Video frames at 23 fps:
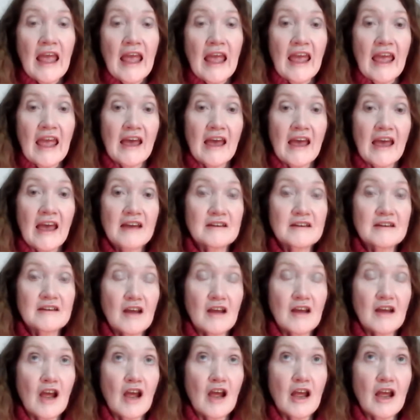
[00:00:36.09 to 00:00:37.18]
and
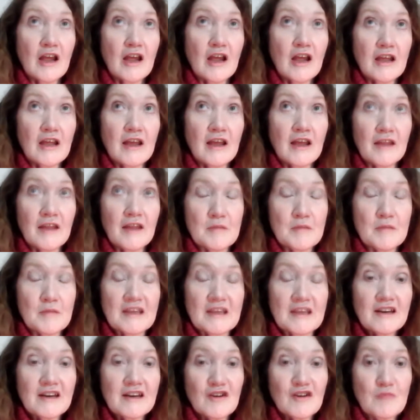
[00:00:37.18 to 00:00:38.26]
at the
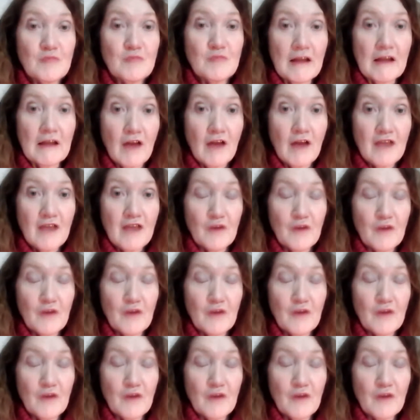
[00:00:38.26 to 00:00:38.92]
beginning of my life,